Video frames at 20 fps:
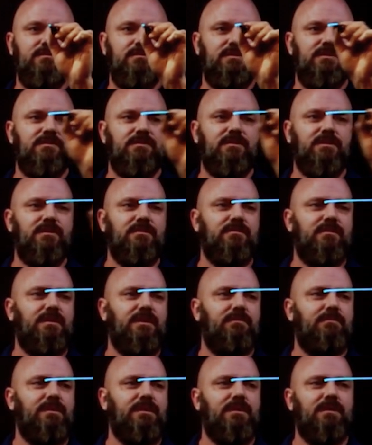Zscaler
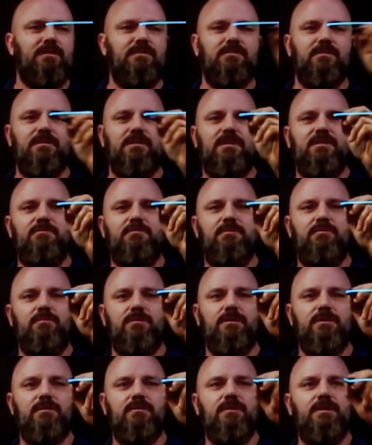today because, let's be
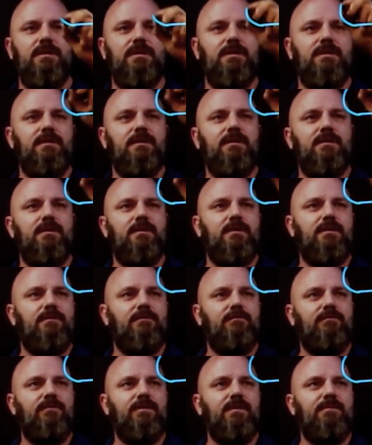real,
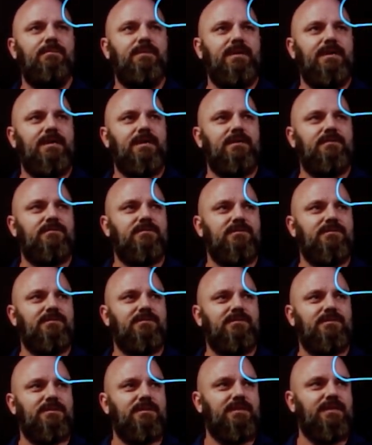VPNs are
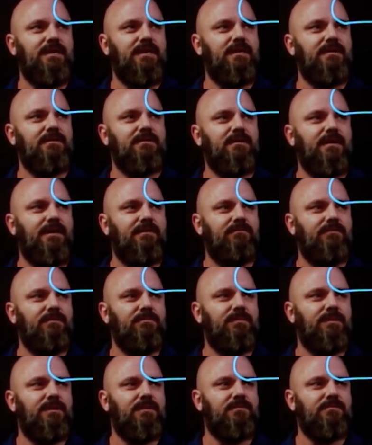silly. I don't like
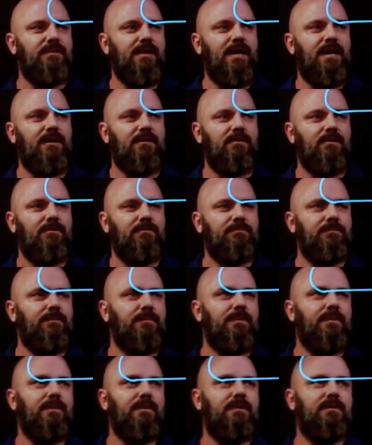VPNs at all.
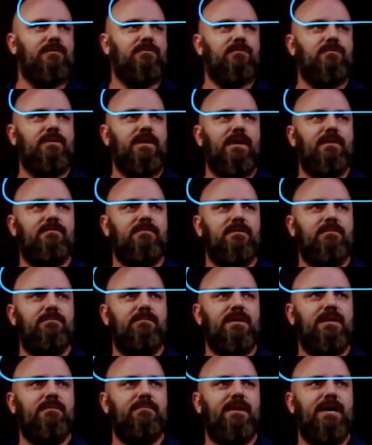We have the
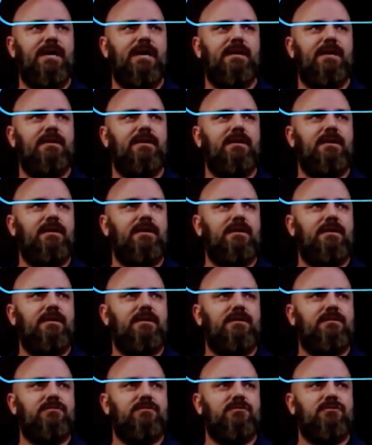big bad
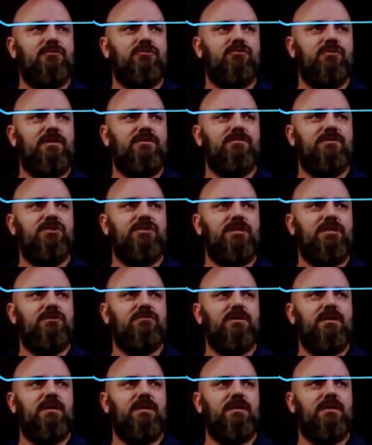zero trust exchange
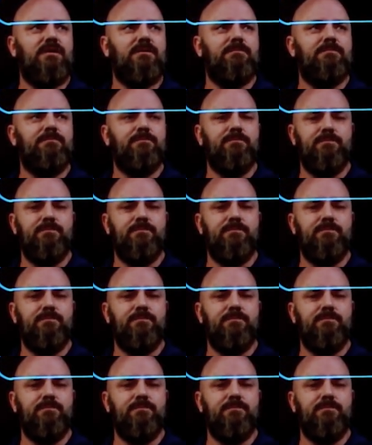right here.